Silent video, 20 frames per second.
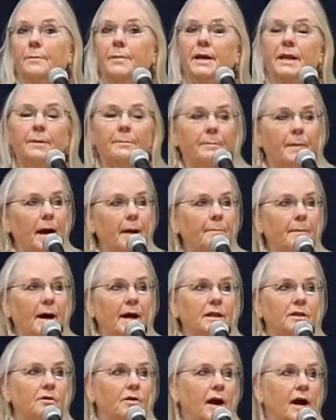but in my
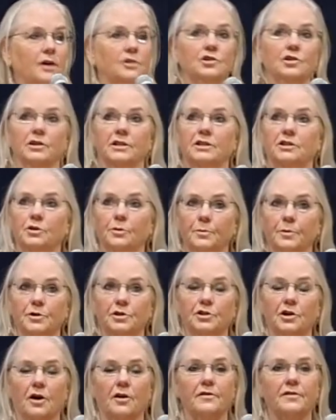mind, they're actually
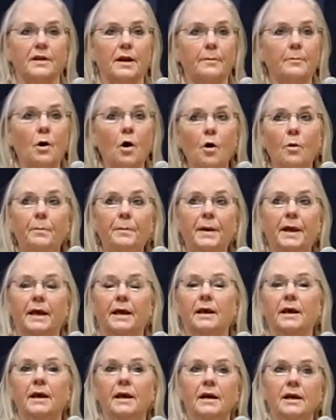superstars. And I'm
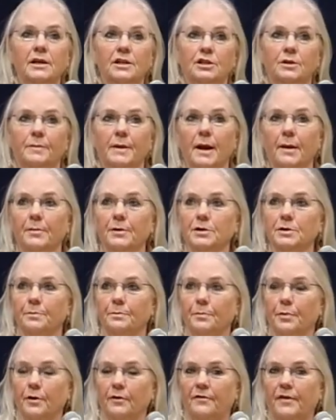hoping to be able to
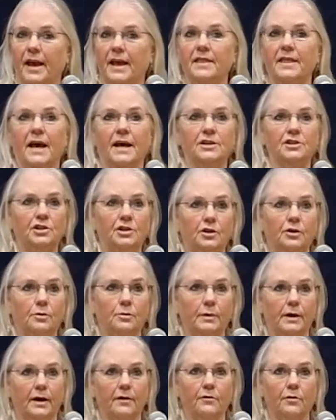purvey that to
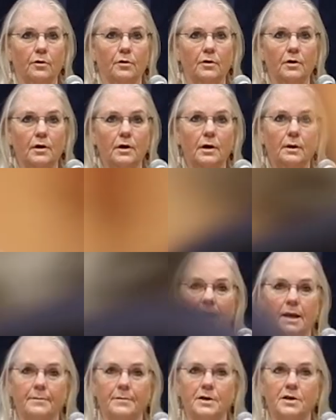you whenever, by
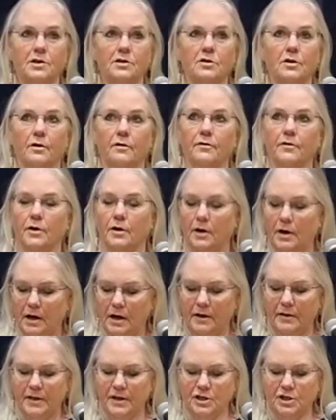the time this is over,
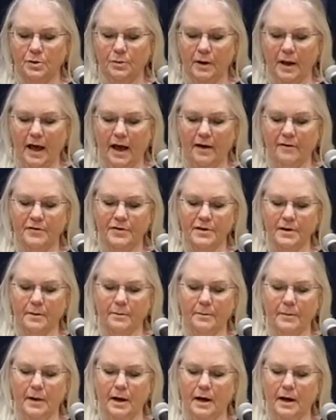that you will have
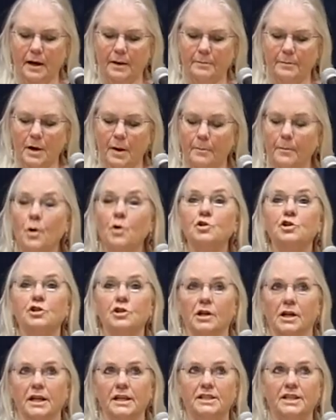some um,
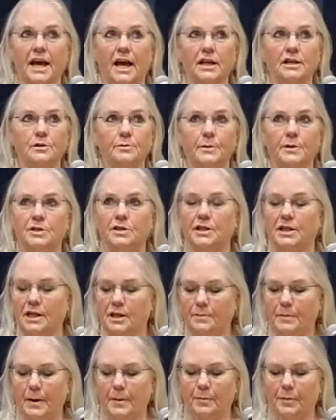emotional attachment to
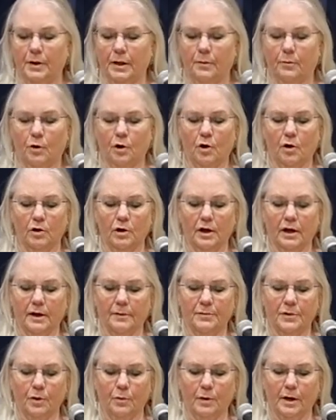these people and we'll go look
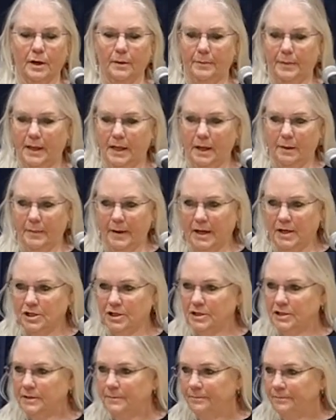up their Wikipedia
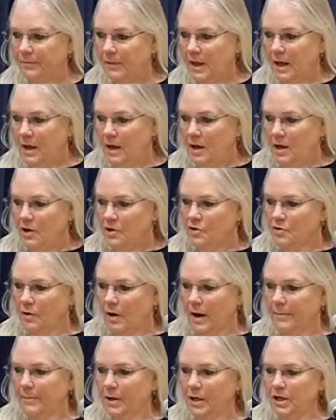pages.
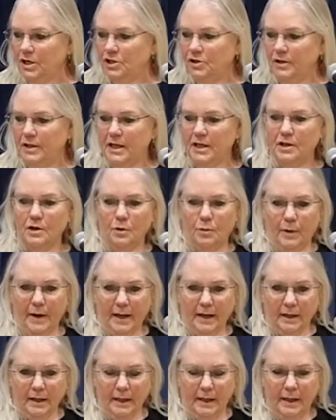So I'm going to do these
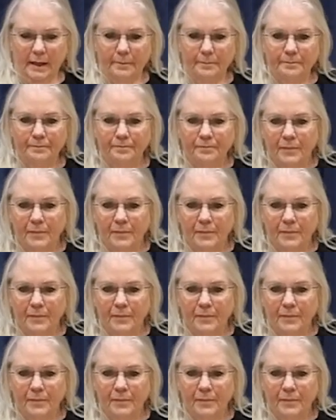quickly.